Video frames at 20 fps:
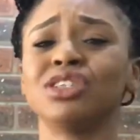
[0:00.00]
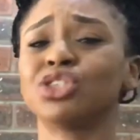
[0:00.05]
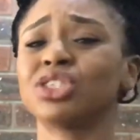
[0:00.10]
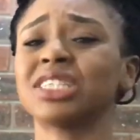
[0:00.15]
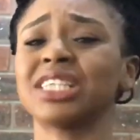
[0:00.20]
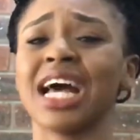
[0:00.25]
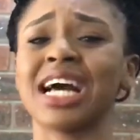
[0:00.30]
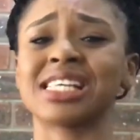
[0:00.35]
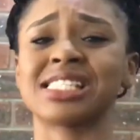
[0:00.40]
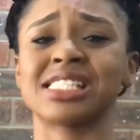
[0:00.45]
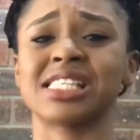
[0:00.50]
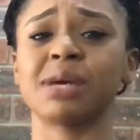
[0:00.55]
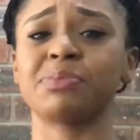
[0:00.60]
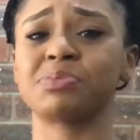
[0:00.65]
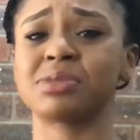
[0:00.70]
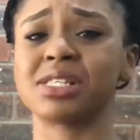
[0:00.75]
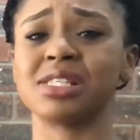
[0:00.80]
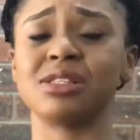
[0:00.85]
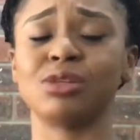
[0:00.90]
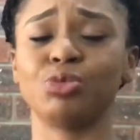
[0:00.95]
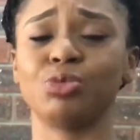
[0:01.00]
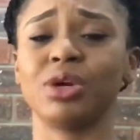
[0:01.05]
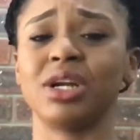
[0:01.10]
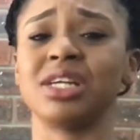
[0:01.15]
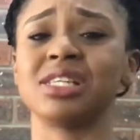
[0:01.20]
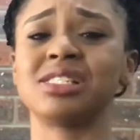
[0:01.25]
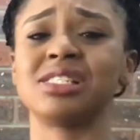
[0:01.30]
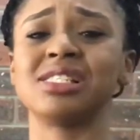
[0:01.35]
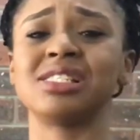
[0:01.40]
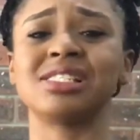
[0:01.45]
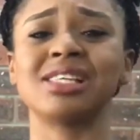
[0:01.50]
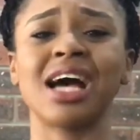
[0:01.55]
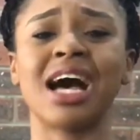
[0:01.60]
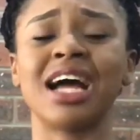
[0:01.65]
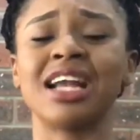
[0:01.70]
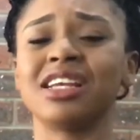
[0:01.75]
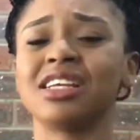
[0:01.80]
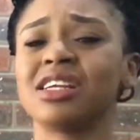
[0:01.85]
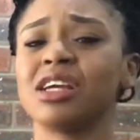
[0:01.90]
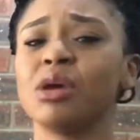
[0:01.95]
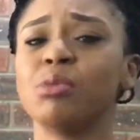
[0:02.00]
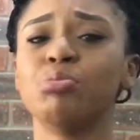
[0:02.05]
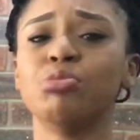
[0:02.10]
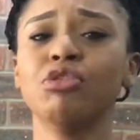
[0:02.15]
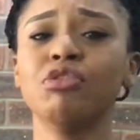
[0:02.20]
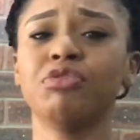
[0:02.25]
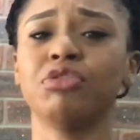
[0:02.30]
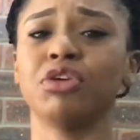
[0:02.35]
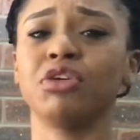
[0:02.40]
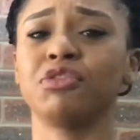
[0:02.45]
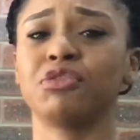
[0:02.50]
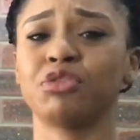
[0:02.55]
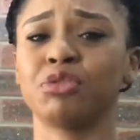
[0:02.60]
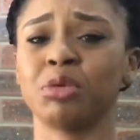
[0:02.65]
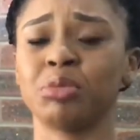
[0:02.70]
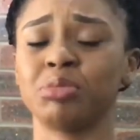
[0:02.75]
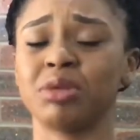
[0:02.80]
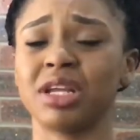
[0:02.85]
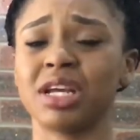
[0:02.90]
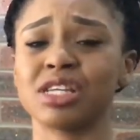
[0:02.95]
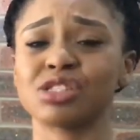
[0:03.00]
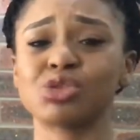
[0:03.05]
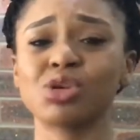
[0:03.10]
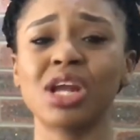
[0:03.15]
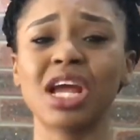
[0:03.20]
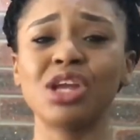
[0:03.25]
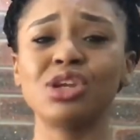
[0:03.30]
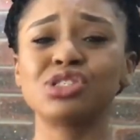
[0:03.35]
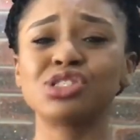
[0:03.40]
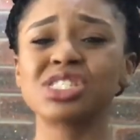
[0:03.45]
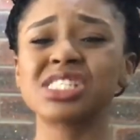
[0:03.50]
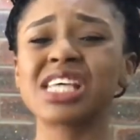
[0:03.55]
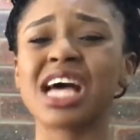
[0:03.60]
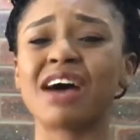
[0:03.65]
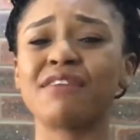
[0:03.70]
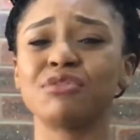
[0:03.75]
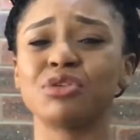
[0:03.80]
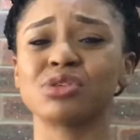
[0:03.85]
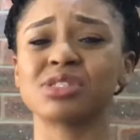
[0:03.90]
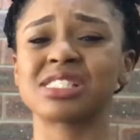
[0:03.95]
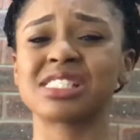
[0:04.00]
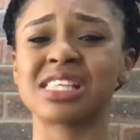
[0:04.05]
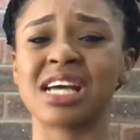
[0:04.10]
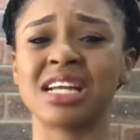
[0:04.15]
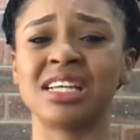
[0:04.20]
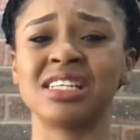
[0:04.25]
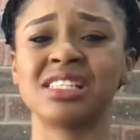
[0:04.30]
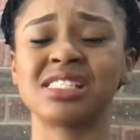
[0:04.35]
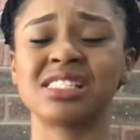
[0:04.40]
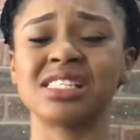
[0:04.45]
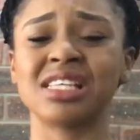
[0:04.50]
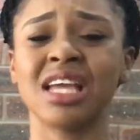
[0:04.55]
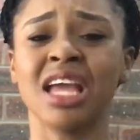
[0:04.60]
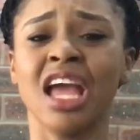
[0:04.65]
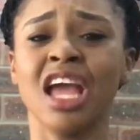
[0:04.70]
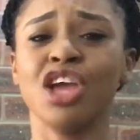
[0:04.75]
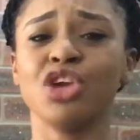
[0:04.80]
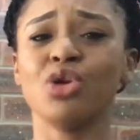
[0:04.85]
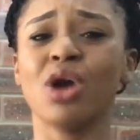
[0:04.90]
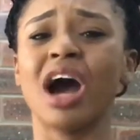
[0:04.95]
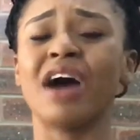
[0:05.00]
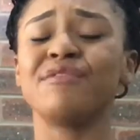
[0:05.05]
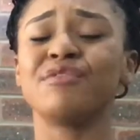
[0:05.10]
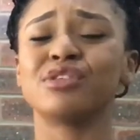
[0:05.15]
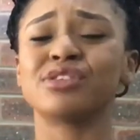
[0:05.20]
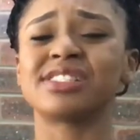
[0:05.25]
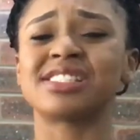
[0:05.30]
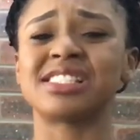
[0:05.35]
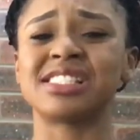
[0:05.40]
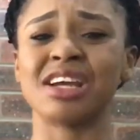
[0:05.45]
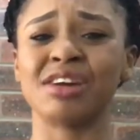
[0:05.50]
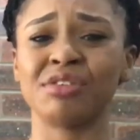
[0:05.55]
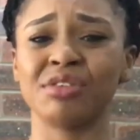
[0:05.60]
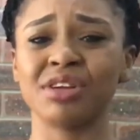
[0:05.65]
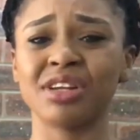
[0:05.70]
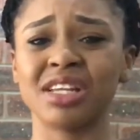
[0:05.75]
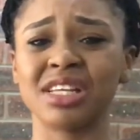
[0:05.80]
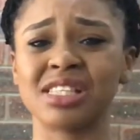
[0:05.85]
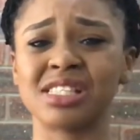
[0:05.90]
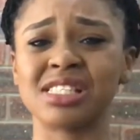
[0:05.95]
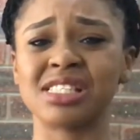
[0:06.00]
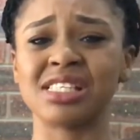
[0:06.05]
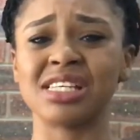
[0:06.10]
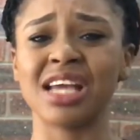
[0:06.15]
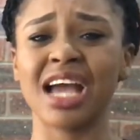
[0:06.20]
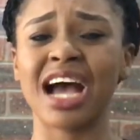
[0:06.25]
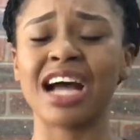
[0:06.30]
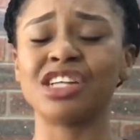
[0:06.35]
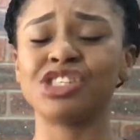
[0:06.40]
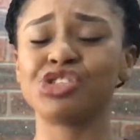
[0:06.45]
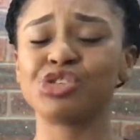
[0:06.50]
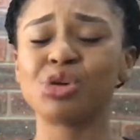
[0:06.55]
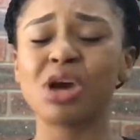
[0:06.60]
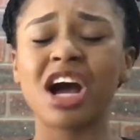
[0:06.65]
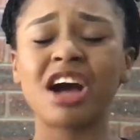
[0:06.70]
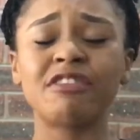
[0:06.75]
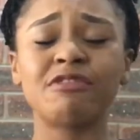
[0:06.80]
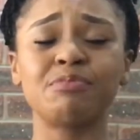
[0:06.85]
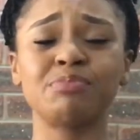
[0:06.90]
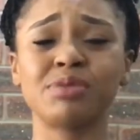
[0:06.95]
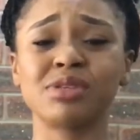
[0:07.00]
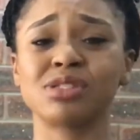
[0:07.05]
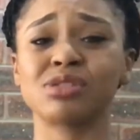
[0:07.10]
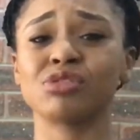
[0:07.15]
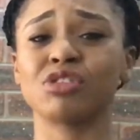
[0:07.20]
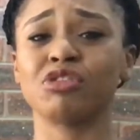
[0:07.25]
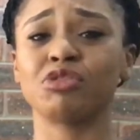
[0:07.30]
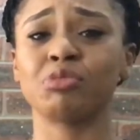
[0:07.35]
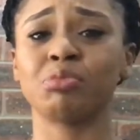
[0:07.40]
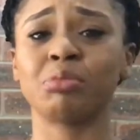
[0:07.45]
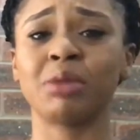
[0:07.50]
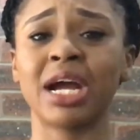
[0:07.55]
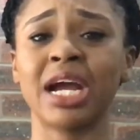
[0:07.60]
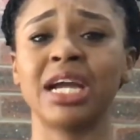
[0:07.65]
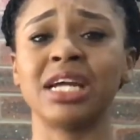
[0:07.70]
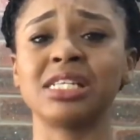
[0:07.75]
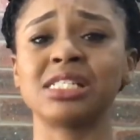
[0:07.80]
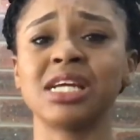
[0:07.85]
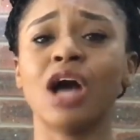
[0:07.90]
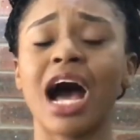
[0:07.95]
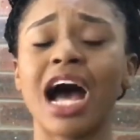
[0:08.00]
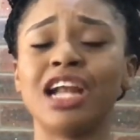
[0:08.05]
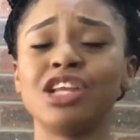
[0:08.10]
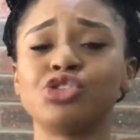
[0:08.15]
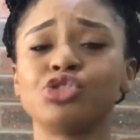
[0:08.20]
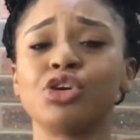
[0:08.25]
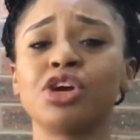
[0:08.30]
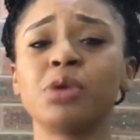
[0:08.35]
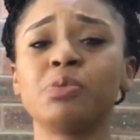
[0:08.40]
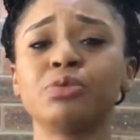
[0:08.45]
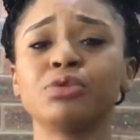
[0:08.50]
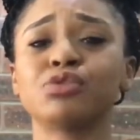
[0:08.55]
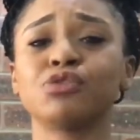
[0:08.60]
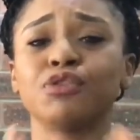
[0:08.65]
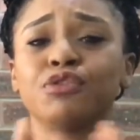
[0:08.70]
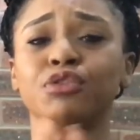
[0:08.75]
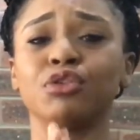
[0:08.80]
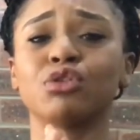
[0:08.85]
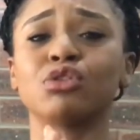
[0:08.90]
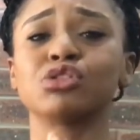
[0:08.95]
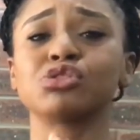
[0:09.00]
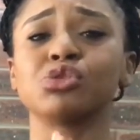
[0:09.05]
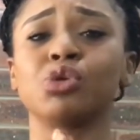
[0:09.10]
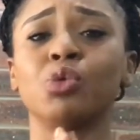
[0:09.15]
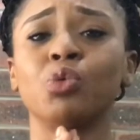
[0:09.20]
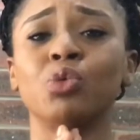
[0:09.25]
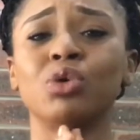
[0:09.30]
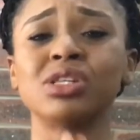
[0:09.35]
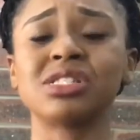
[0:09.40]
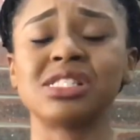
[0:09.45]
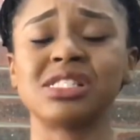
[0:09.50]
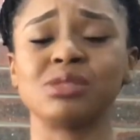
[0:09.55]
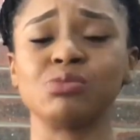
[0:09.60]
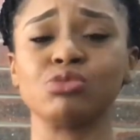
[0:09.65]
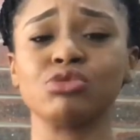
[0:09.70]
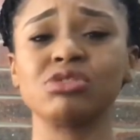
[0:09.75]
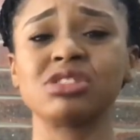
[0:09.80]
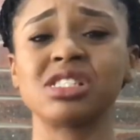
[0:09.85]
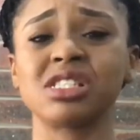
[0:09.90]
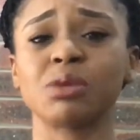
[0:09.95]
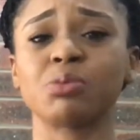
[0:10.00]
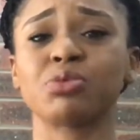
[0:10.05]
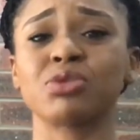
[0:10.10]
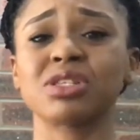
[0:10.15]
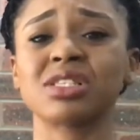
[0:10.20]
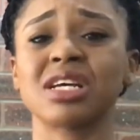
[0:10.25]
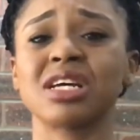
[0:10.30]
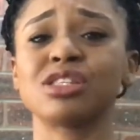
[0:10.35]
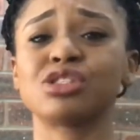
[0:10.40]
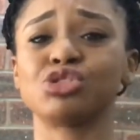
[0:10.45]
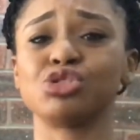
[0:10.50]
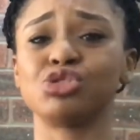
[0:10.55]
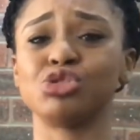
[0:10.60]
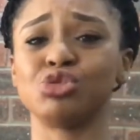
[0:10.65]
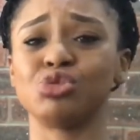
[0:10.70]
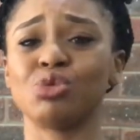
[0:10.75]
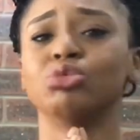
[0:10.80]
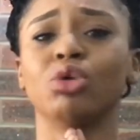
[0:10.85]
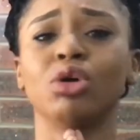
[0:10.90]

Just accept it the way it is and move on from there, so that you just have your sanity, you have your serenity, and you have peace of mind, and you're able to focus on what is most important to you.